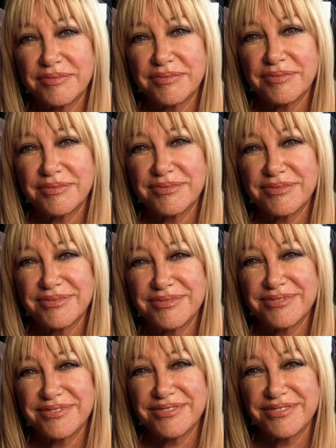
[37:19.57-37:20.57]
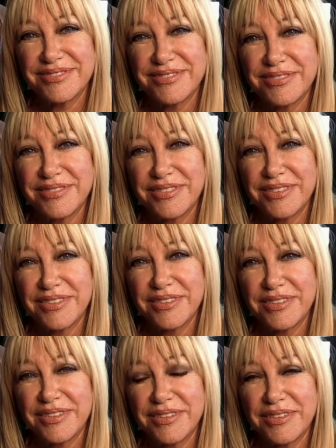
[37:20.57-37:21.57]

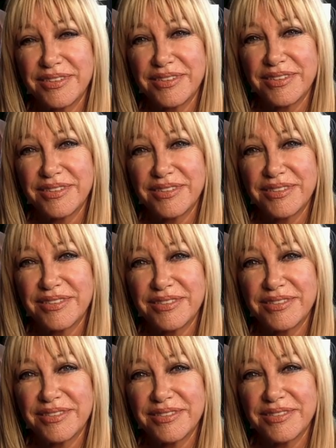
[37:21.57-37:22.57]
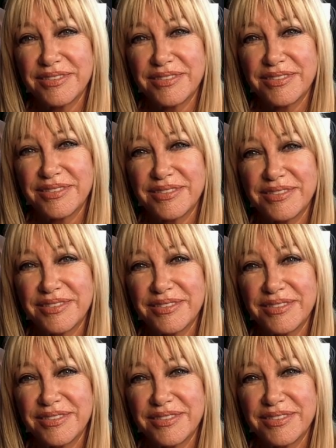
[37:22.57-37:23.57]

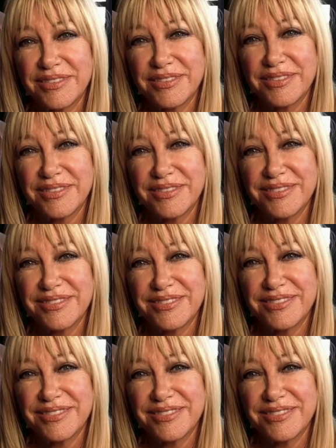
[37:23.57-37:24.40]
(silent)